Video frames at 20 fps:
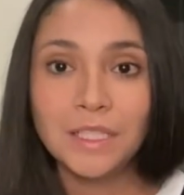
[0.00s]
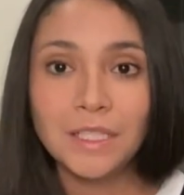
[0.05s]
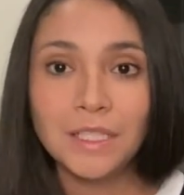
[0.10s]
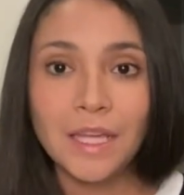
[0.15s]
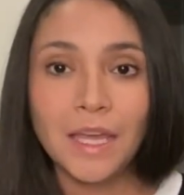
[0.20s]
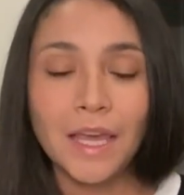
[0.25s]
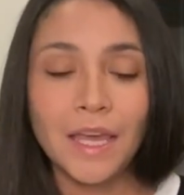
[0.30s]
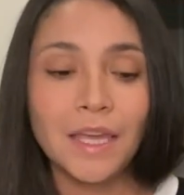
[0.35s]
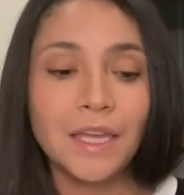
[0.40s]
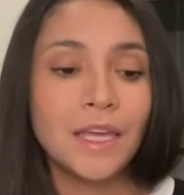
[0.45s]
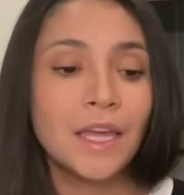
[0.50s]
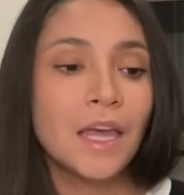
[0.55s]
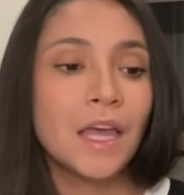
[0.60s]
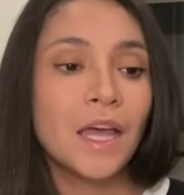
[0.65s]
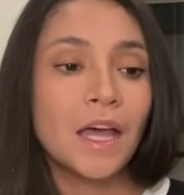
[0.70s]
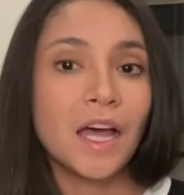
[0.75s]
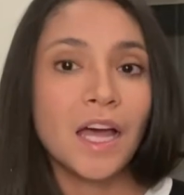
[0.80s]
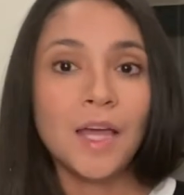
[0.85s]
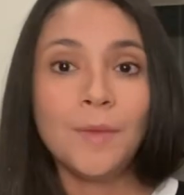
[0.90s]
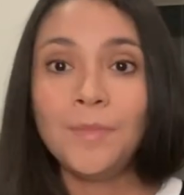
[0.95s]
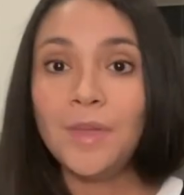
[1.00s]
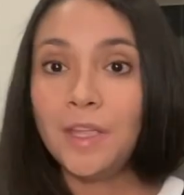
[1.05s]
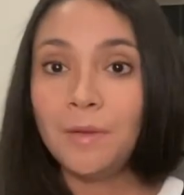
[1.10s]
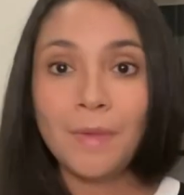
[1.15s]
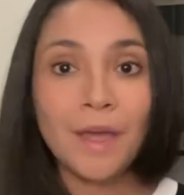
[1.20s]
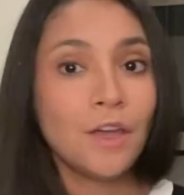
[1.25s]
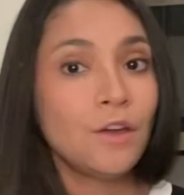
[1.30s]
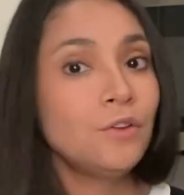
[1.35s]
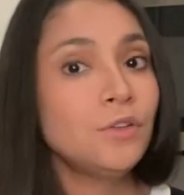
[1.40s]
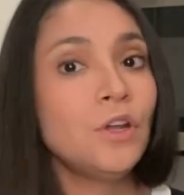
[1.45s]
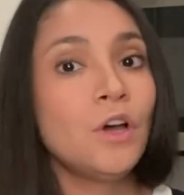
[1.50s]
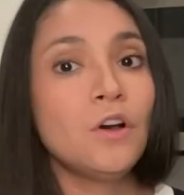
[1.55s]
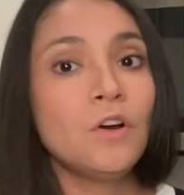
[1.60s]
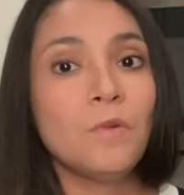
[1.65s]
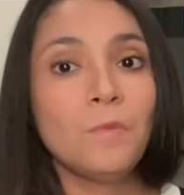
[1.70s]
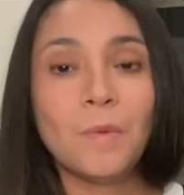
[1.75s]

day, I'm in my own home.